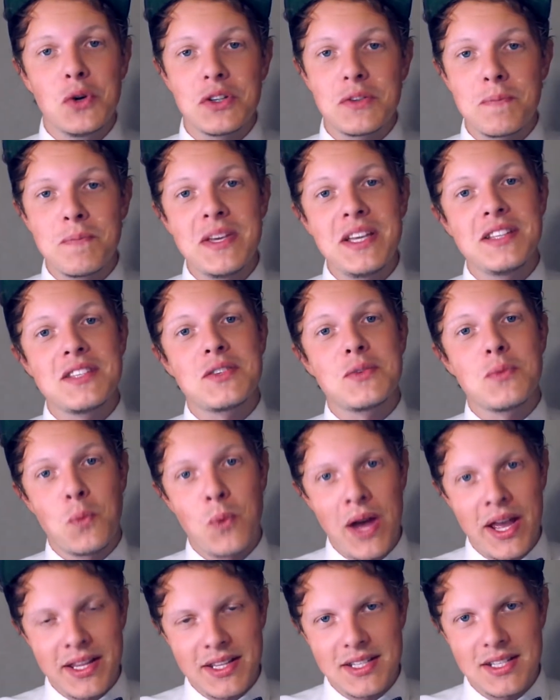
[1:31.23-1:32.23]
våt means
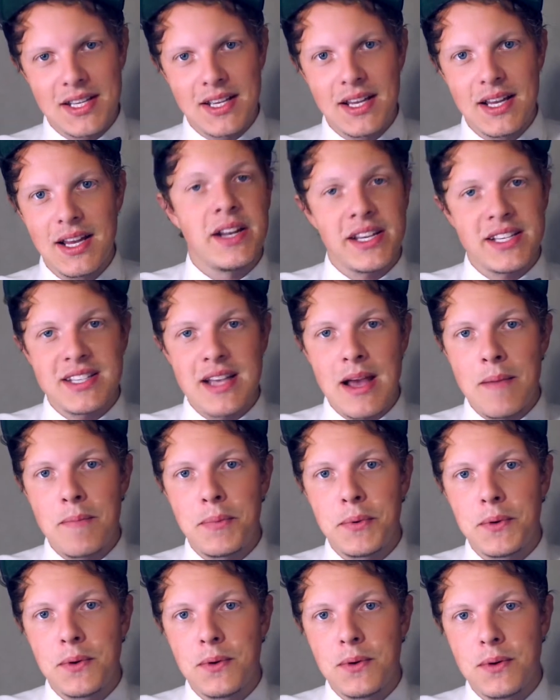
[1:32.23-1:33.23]
wet. An
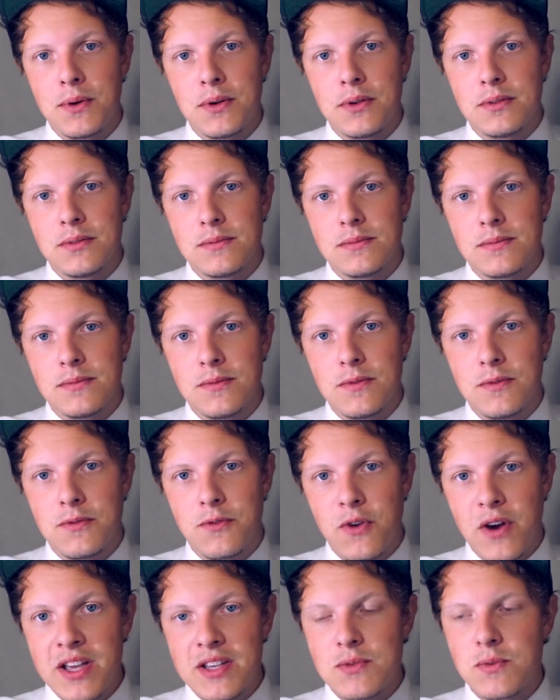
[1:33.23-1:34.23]
example
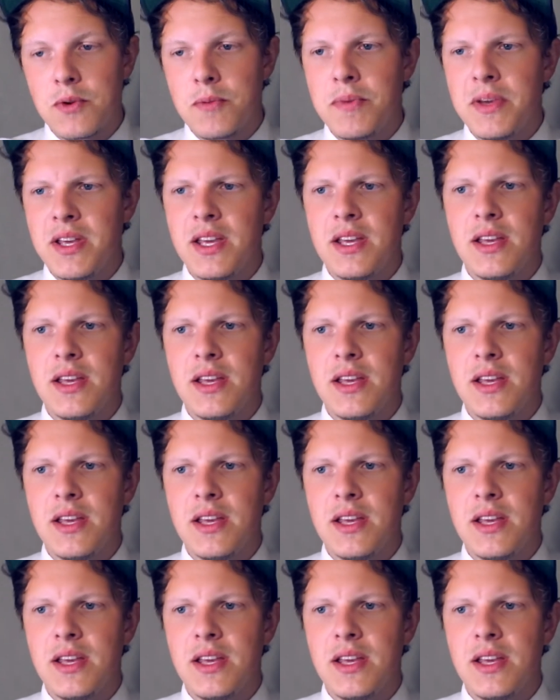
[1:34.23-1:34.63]
phrase would